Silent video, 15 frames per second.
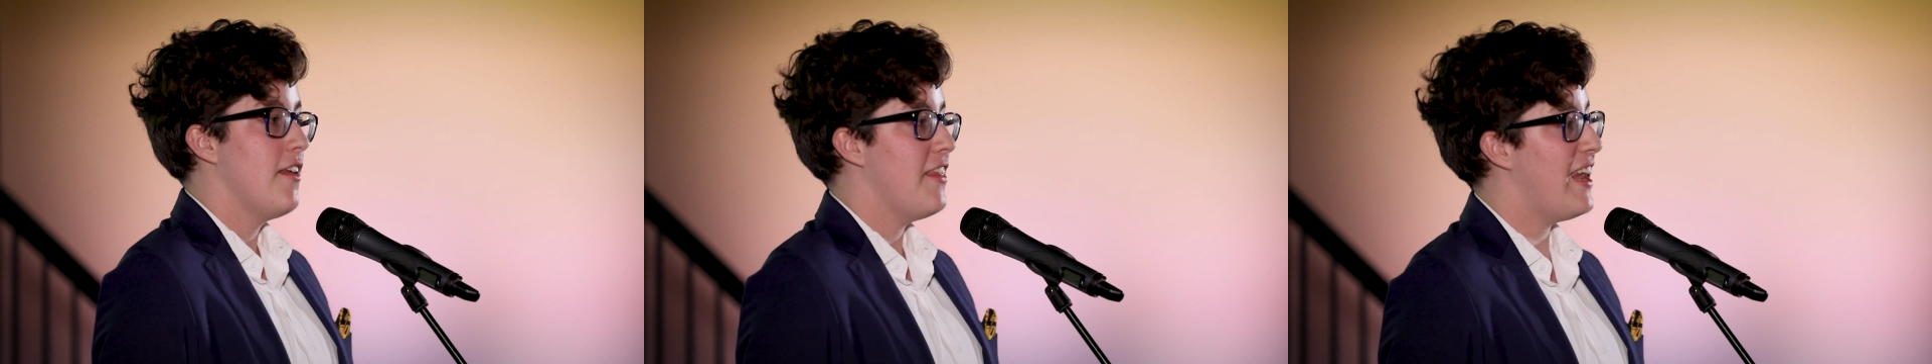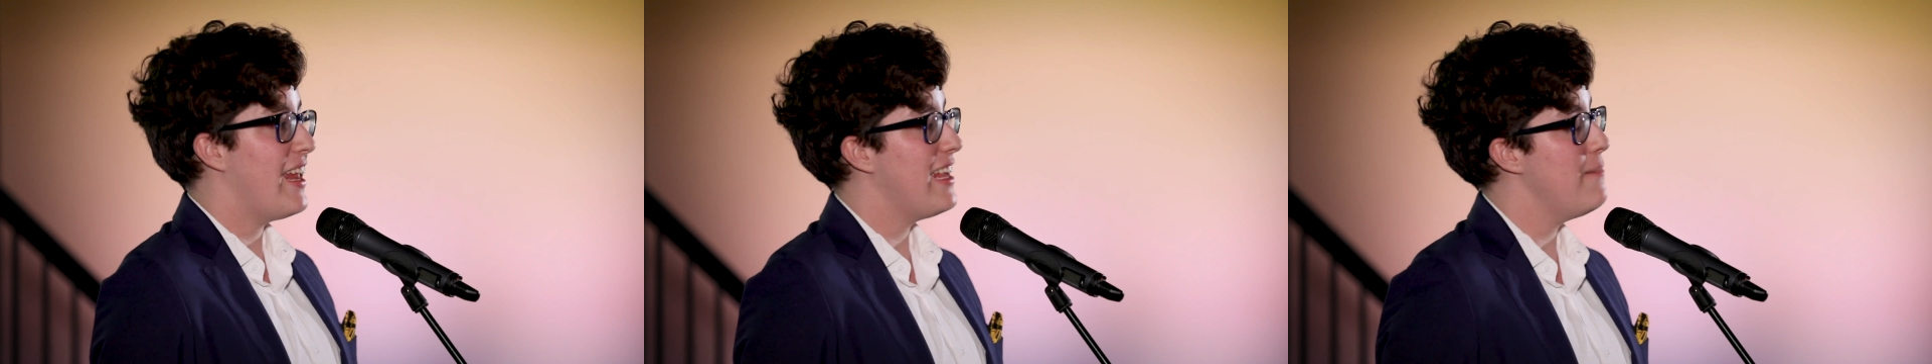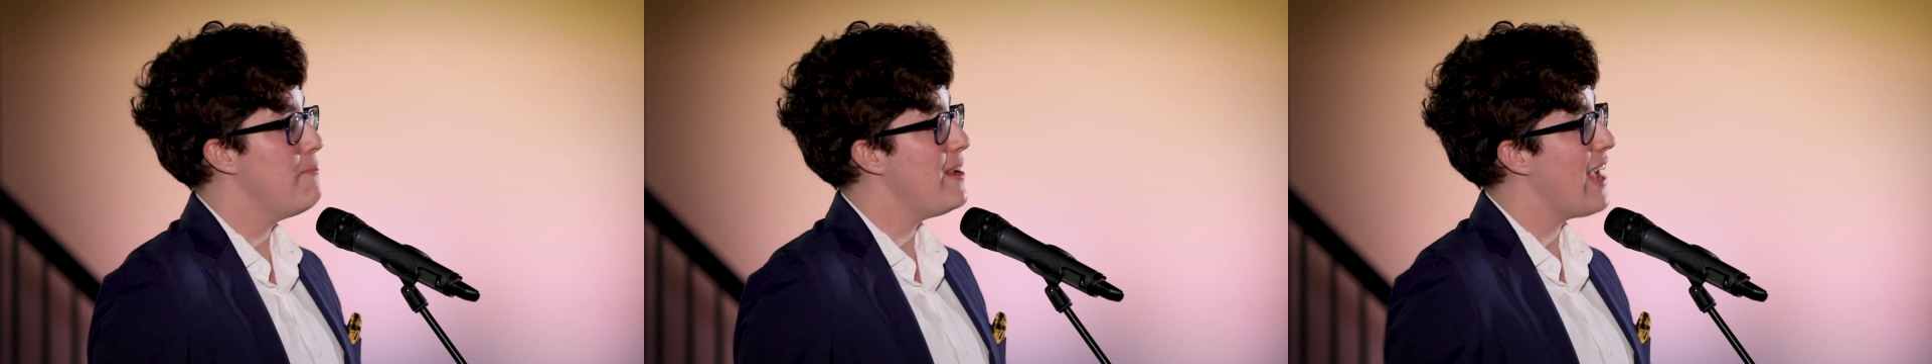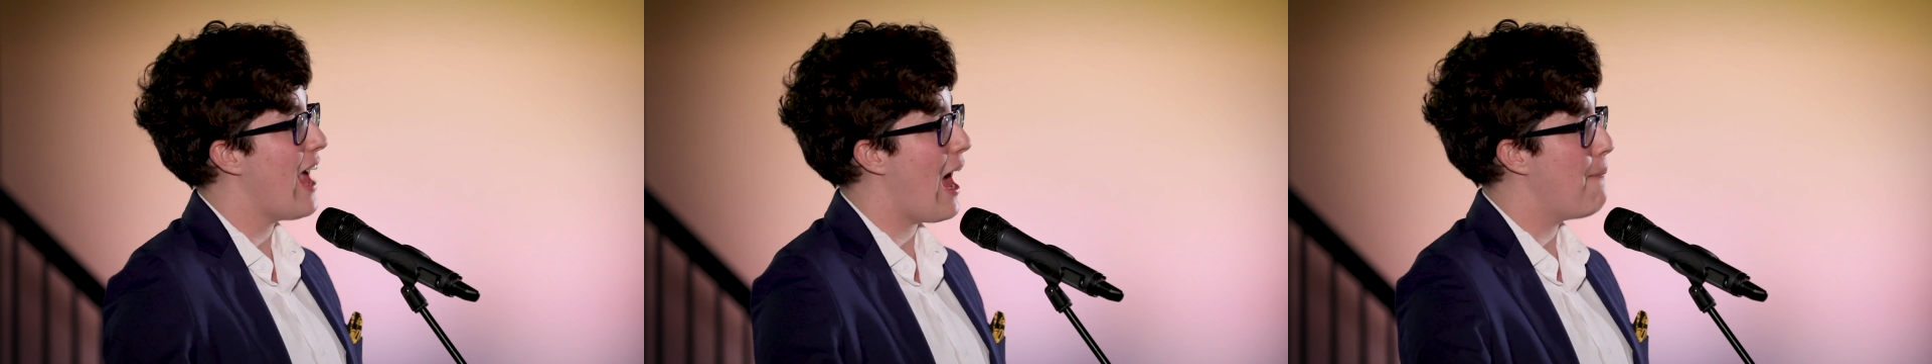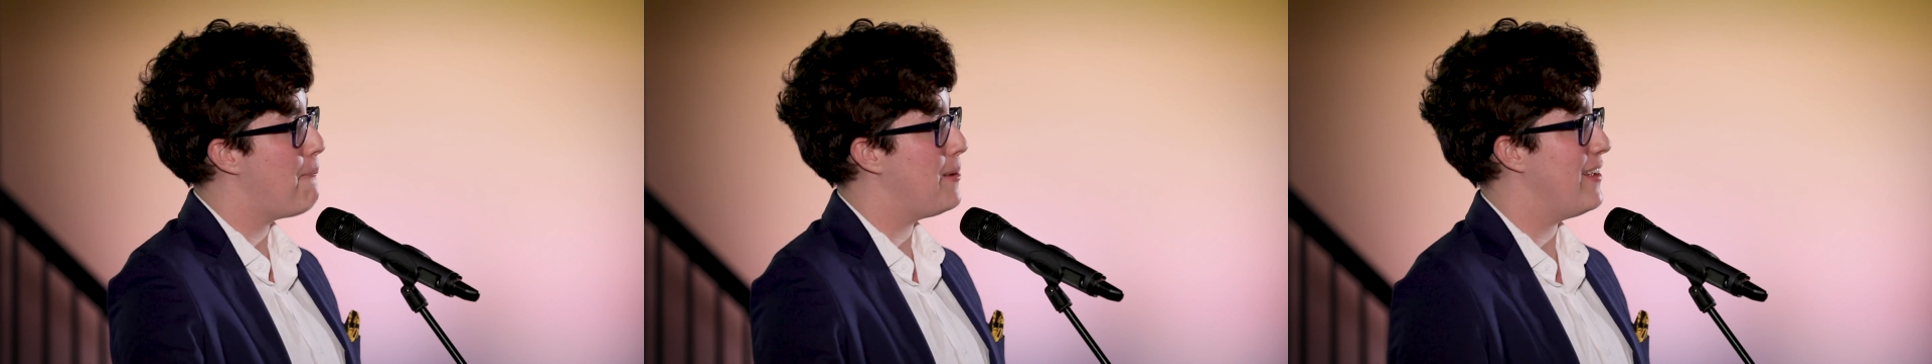that I can be
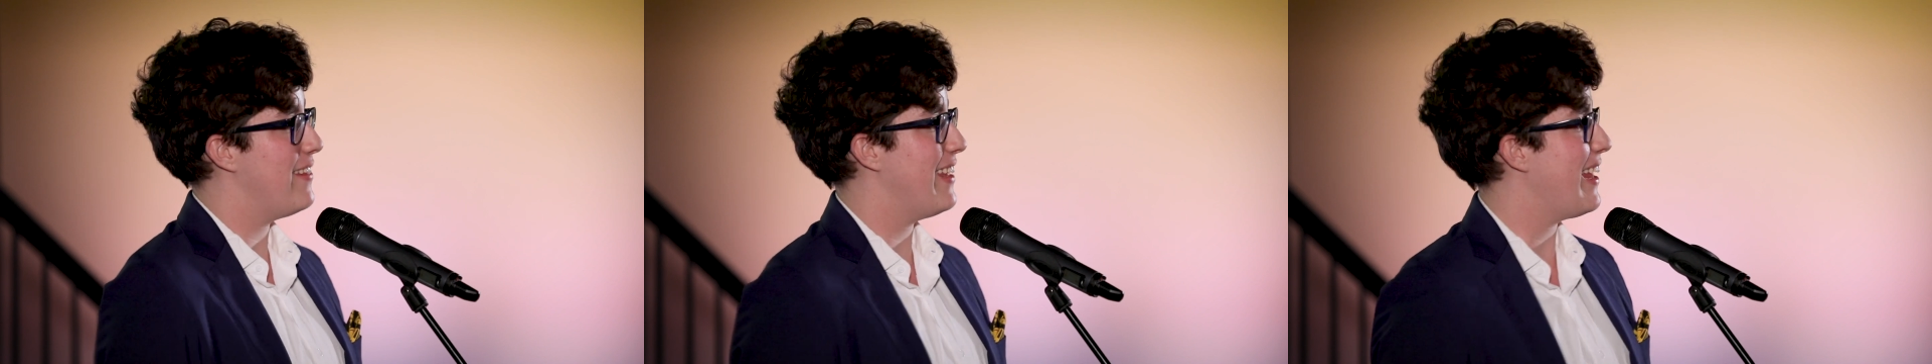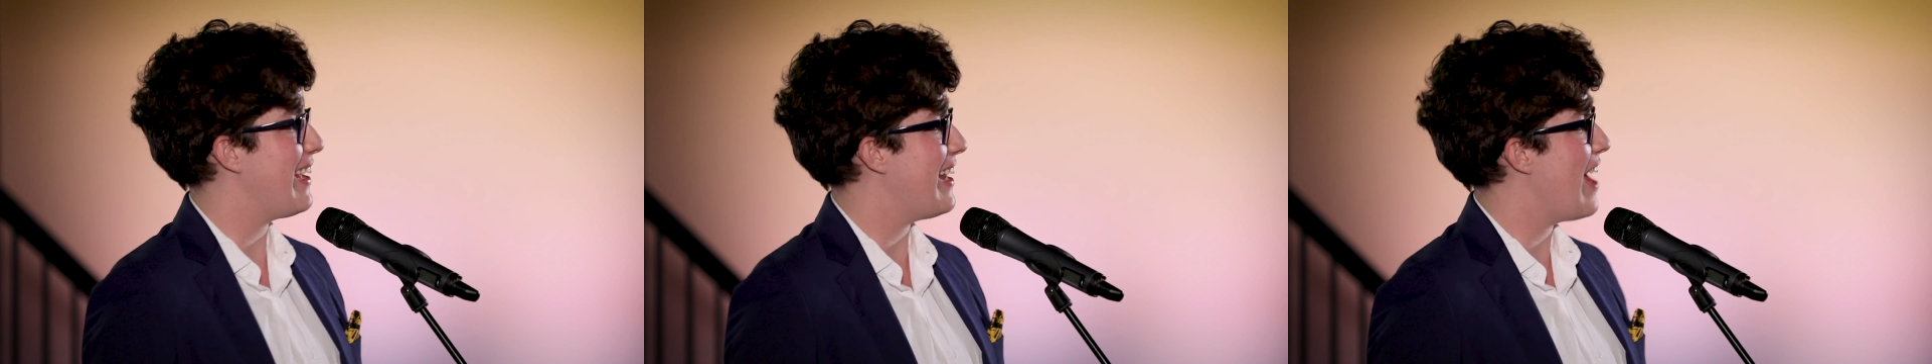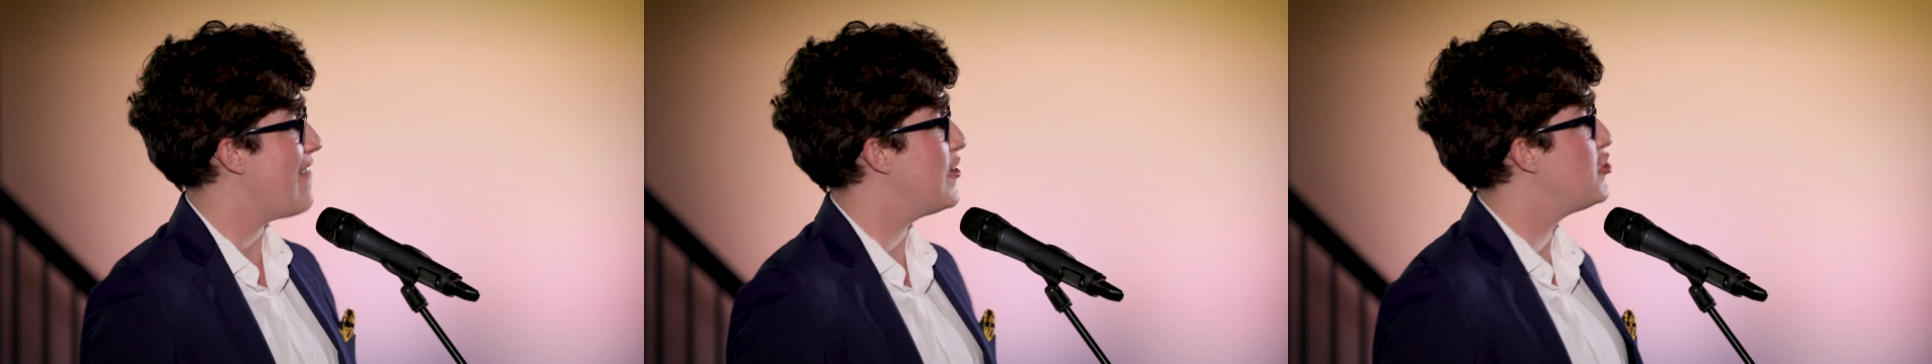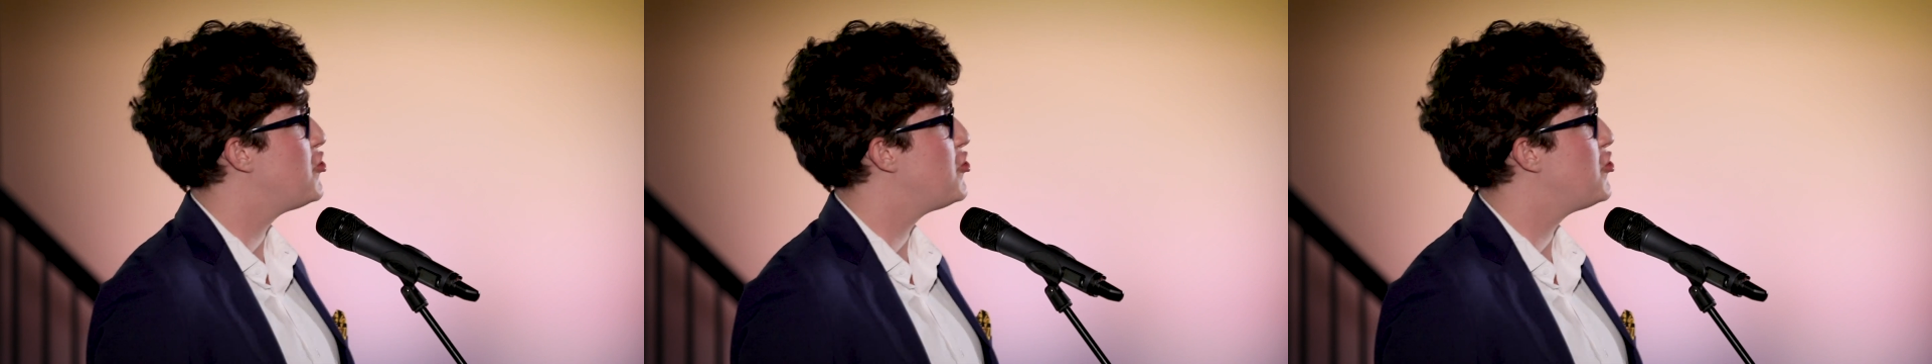happy, that I can have